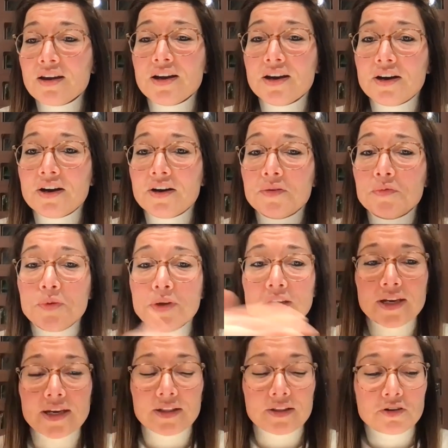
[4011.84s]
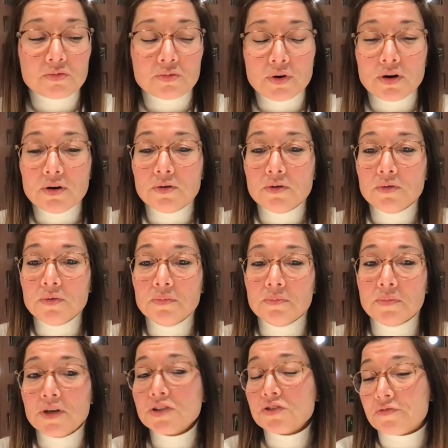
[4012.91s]
Uh, we can grow
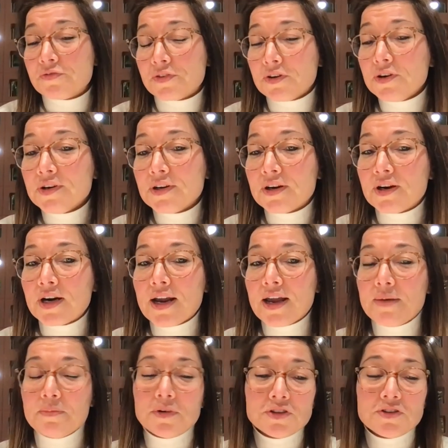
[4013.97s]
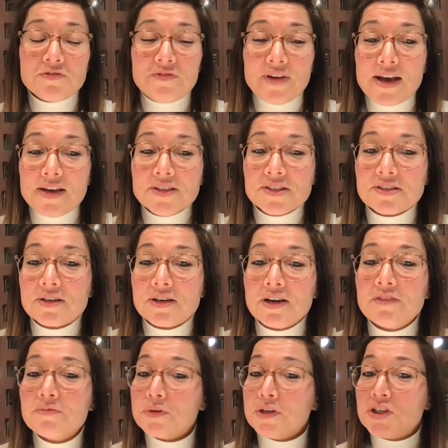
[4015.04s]
much further and much faster
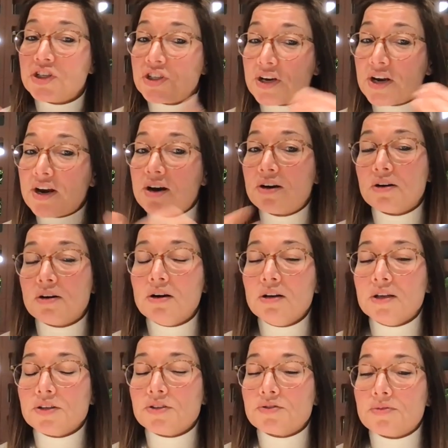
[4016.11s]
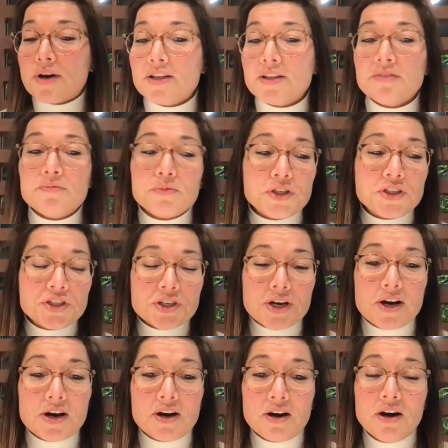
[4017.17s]
if we share knowledge, right? If we
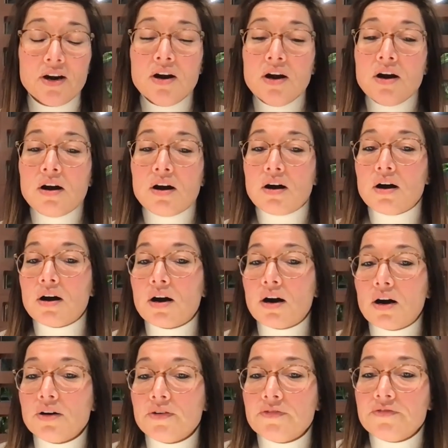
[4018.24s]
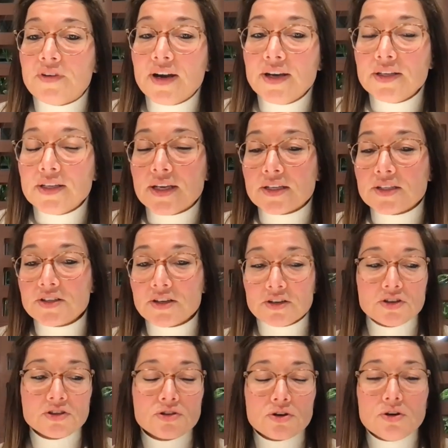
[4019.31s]
share our findings.
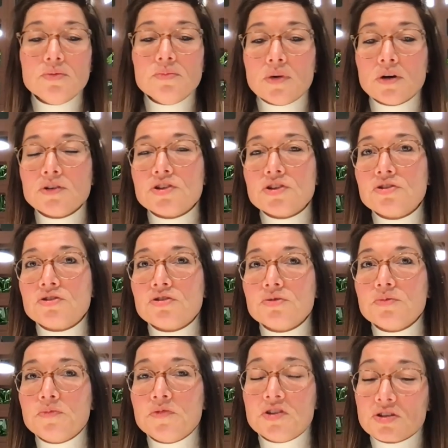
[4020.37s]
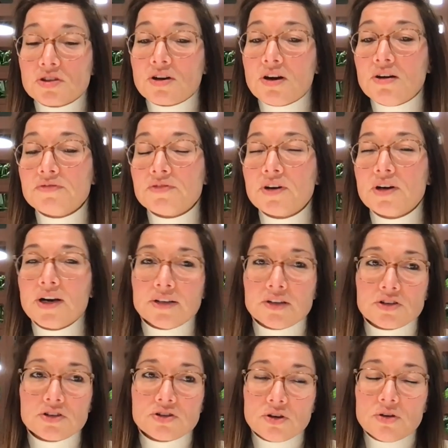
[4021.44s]
There's so much to discover and
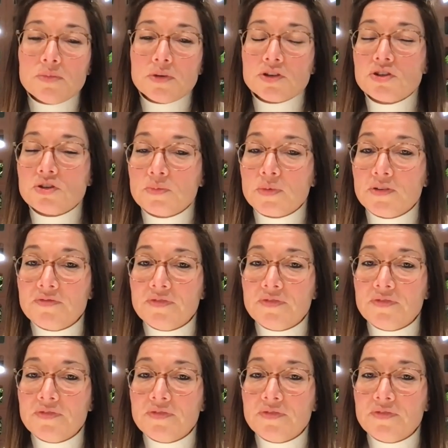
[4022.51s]
there's so much to be